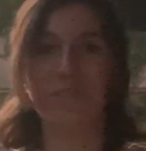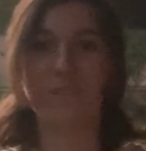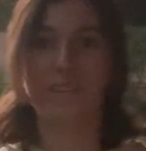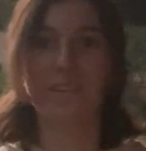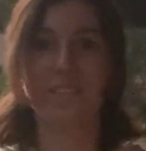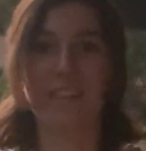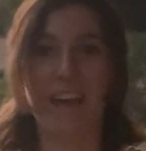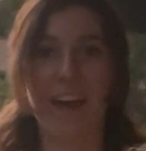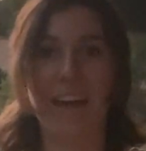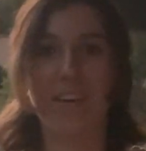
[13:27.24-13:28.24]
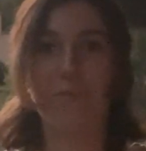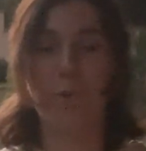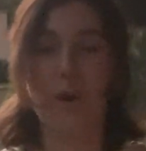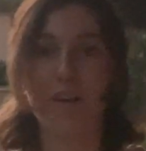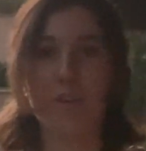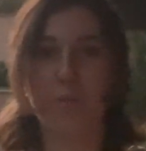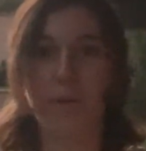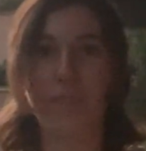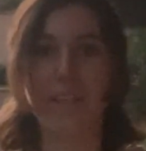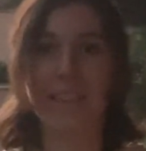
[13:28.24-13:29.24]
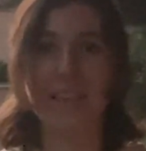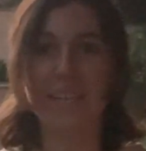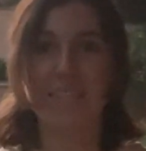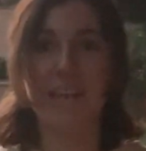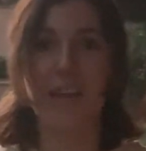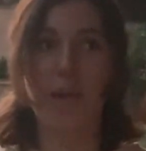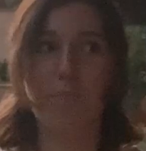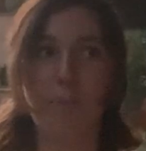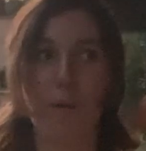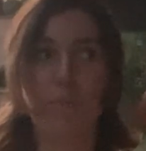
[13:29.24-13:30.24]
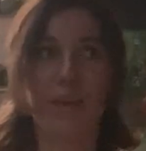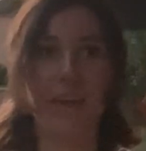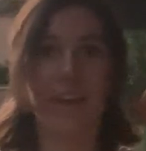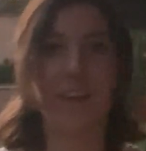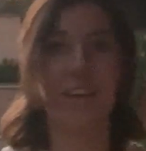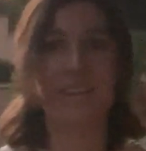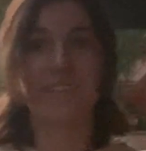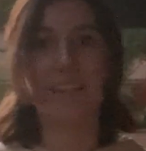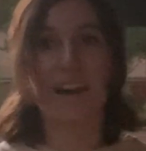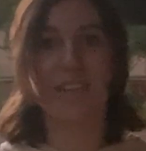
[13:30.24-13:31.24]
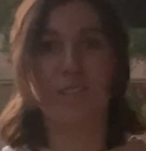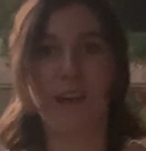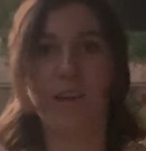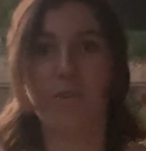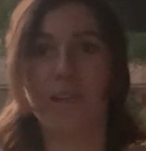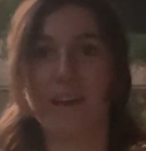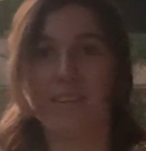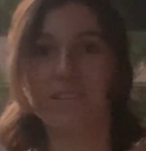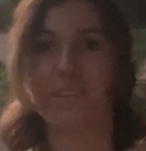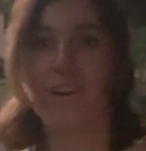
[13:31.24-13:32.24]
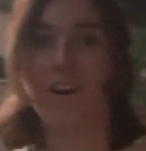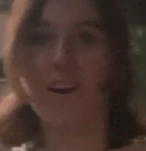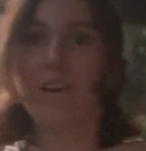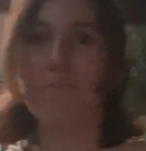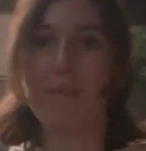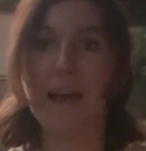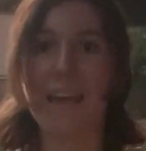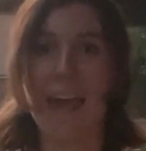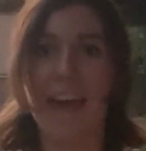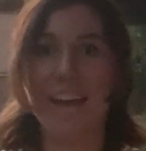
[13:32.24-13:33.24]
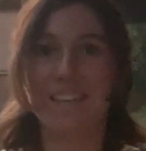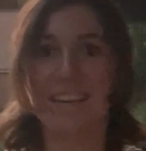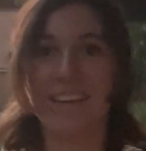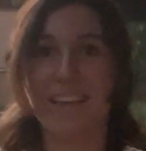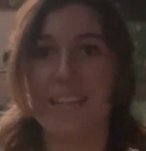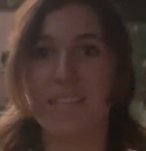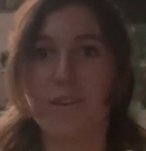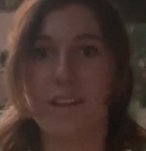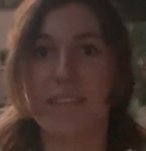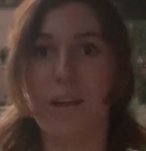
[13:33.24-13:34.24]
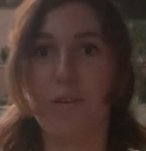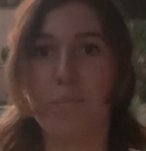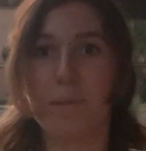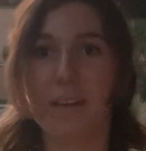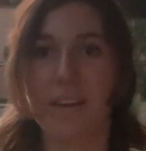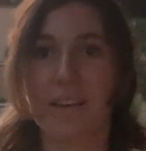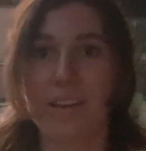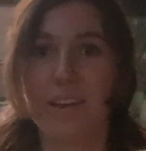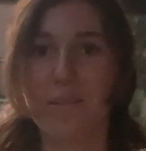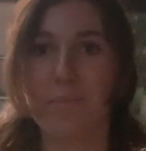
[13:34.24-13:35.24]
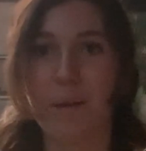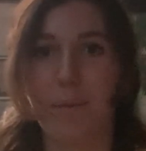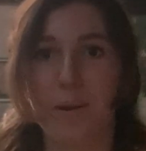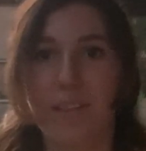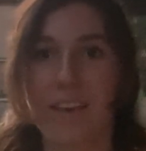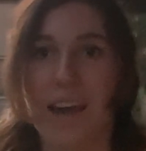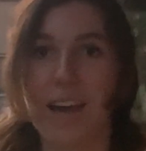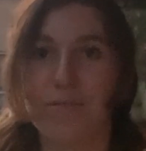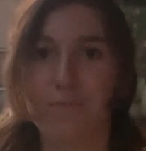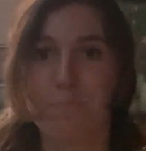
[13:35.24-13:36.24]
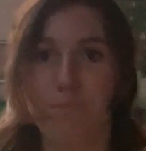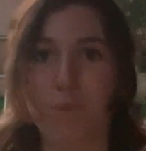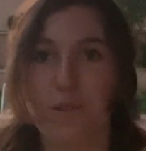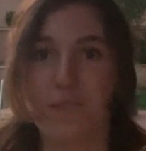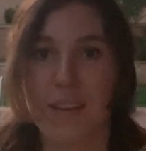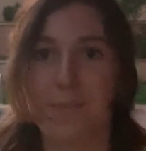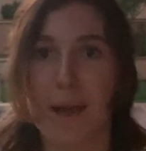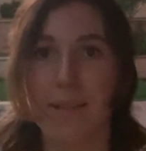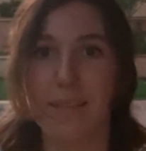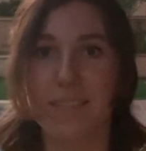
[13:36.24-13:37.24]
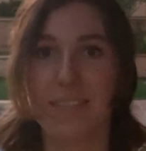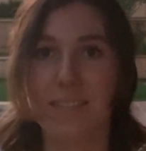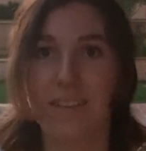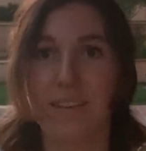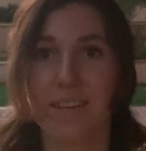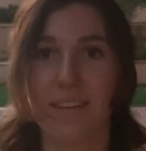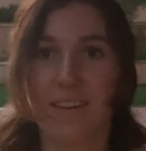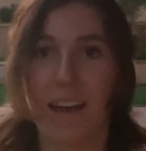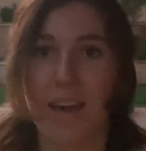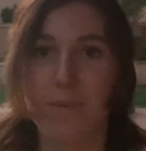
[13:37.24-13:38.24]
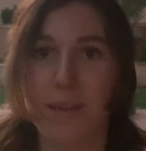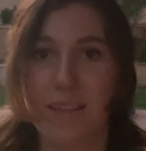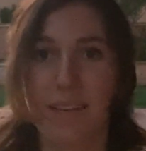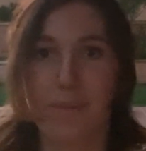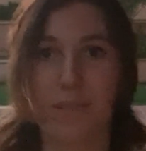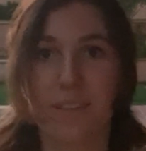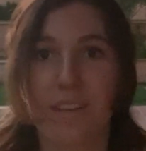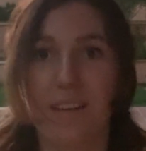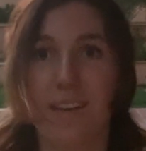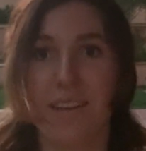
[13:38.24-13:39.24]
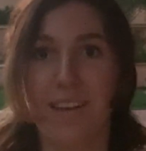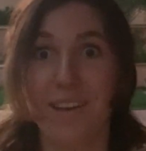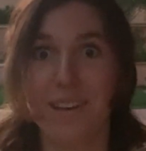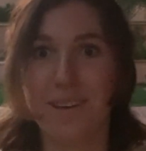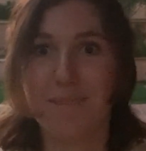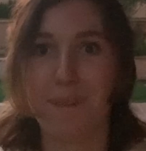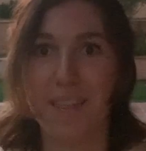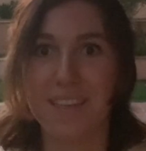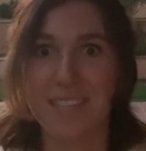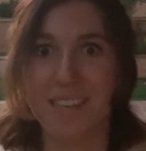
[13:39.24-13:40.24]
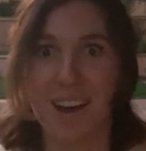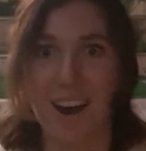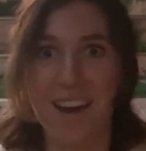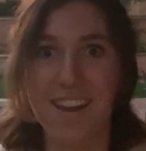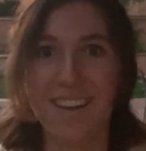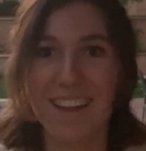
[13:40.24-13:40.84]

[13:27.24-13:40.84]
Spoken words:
skill today. I can walk with a lit pumpkin slash jack-o'-lantern on my head. This could end terribly, but apparently I have perfect balance. I have been claimed by the sea god.